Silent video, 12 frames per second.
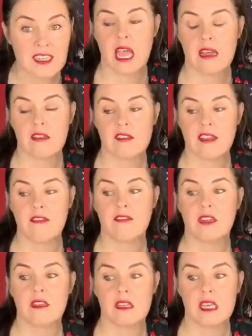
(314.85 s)
Yeah, it's
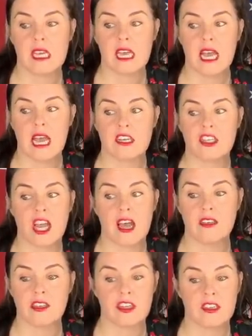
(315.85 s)
definitely a
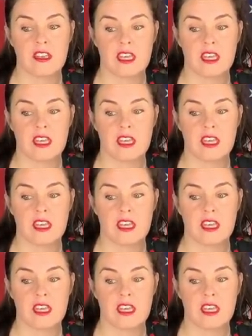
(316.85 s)
challenging